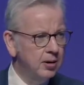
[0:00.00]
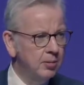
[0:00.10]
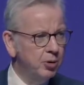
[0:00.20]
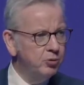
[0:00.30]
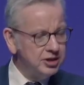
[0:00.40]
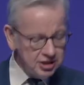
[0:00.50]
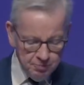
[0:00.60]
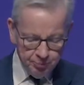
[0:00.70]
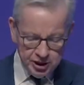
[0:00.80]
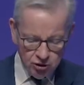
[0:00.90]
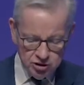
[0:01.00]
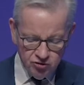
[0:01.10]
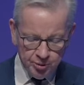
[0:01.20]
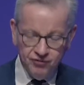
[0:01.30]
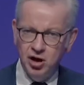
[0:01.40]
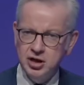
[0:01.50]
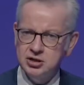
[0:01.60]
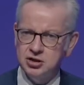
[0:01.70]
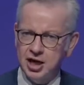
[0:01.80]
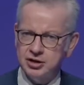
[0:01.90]
But we simply couldn't have
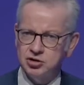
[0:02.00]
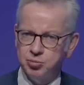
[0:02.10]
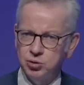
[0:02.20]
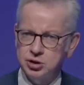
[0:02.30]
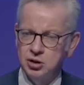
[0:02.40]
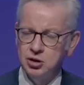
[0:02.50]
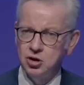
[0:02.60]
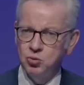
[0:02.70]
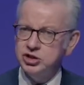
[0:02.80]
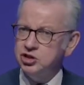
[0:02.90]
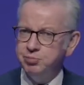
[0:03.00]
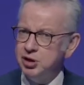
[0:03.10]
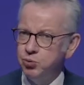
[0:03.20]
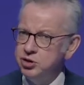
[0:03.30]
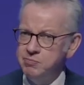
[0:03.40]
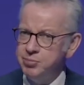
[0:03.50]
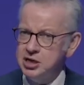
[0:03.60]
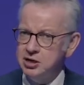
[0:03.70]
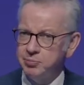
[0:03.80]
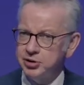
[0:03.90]
provided that support. We simply wouldn't be
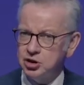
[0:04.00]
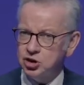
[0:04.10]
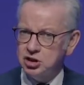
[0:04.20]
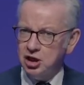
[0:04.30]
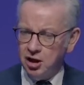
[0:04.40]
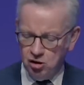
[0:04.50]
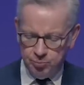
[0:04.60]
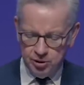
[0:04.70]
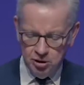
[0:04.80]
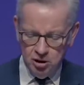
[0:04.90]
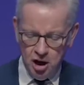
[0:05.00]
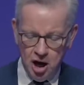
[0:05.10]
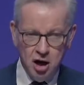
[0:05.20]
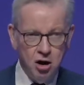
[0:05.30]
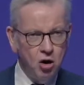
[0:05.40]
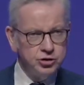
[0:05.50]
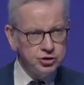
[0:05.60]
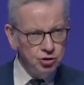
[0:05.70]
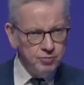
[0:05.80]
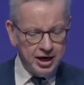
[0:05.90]
in a position to help
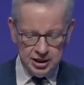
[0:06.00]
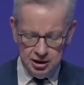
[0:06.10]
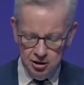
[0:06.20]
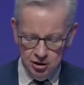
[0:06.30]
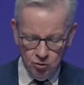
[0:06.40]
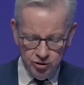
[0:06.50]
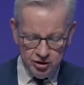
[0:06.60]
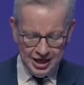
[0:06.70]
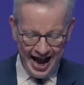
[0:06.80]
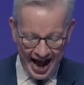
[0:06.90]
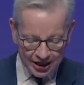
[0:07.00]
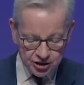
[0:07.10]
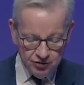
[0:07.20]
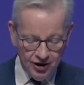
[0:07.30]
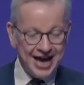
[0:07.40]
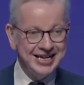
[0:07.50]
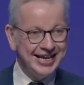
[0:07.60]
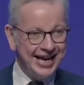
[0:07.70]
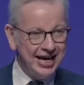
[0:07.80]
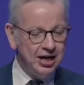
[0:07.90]
so many without the active and
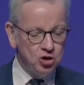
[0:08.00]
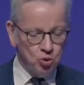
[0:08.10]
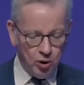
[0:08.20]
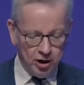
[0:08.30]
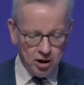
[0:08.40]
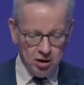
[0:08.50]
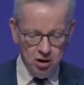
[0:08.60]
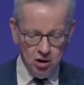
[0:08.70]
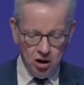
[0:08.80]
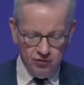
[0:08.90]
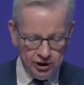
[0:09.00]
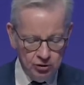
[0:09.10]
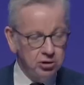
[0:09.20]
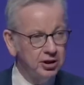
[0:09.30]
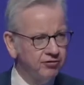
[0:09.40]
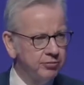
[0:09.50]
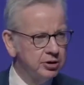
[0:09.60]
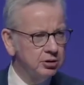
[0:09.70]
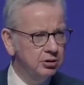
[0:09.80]
engaged work of local government.